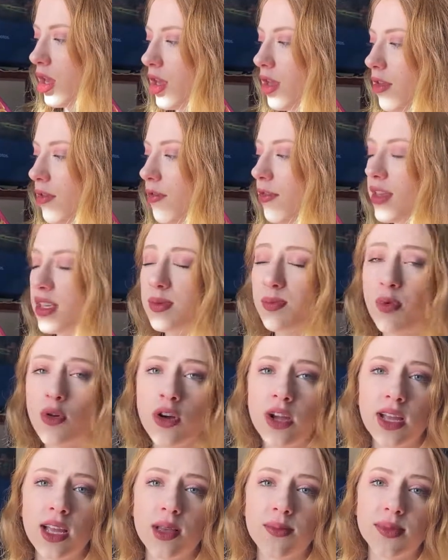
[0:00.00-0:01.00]
this
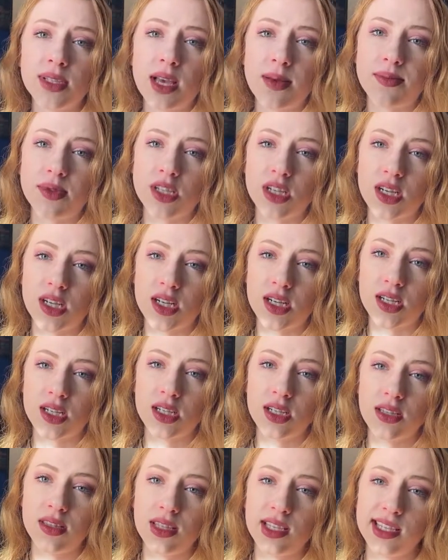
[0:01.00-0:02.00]
boy comes up to her
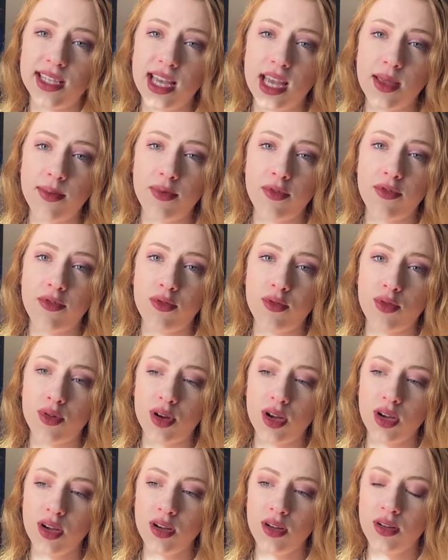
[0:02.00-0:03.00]
the day
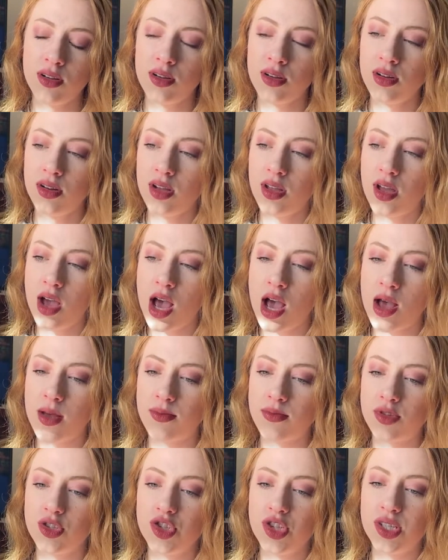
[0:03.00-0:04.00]
before
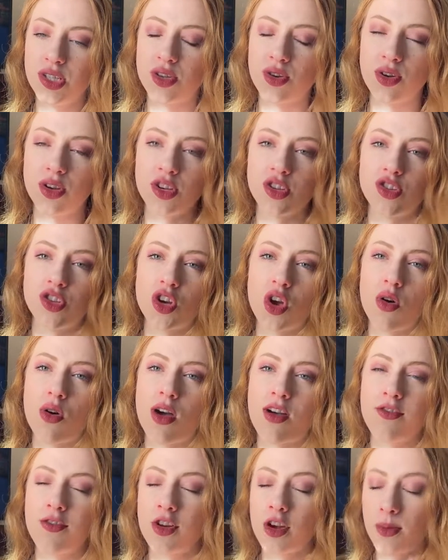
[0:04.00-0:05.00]
she's going to show
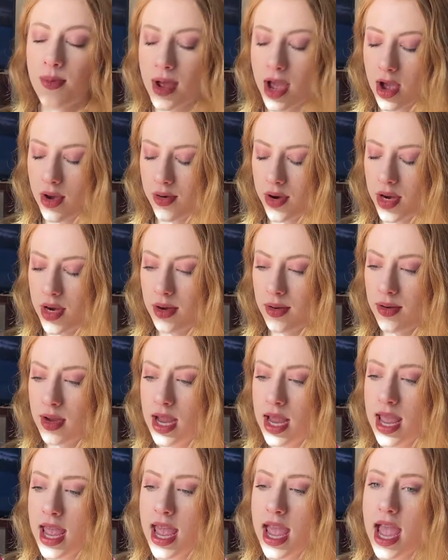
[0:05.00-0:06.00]
off her power,
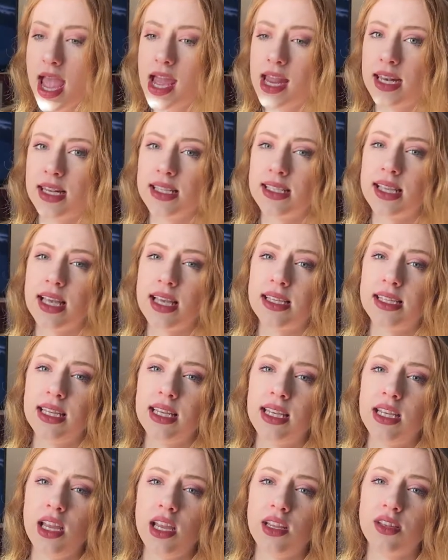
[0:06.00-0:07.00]
and says he
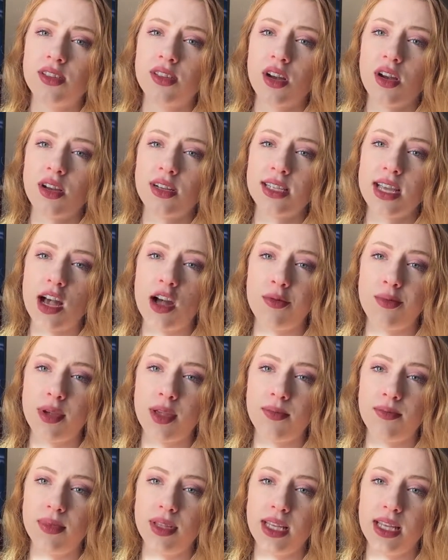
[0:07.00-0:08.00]
needs her to help
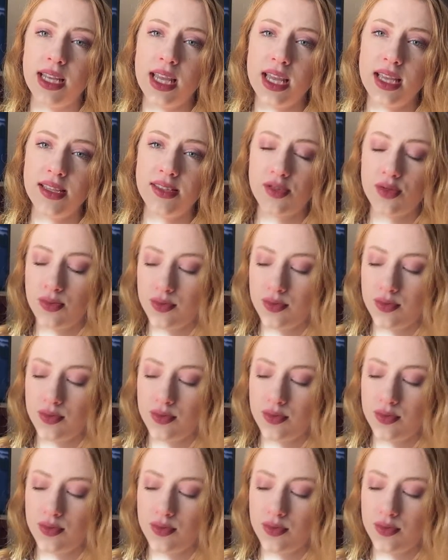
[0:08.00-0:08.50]
complete his